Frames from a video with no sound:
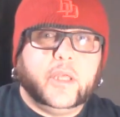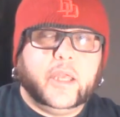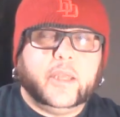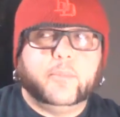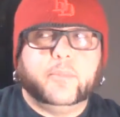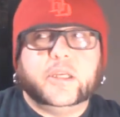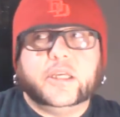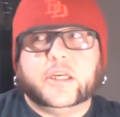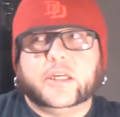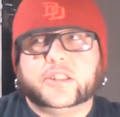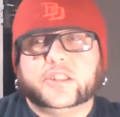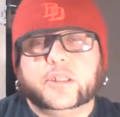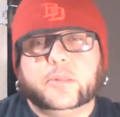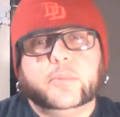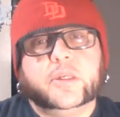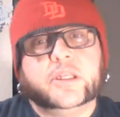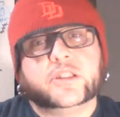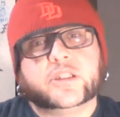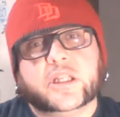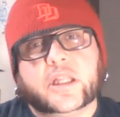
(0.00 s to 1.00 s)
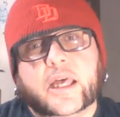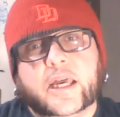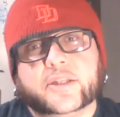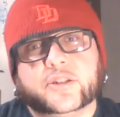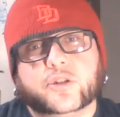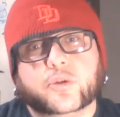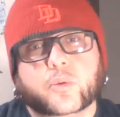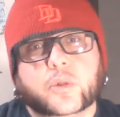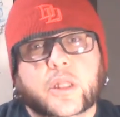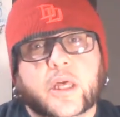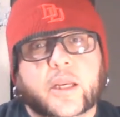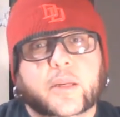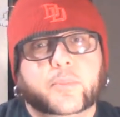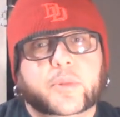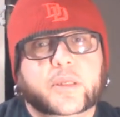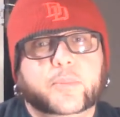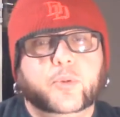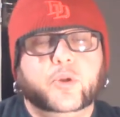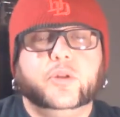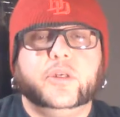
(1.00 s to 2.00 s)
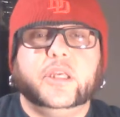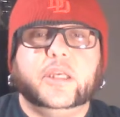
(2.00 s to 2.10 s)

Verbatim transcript: And because he means a lot to a lot of people,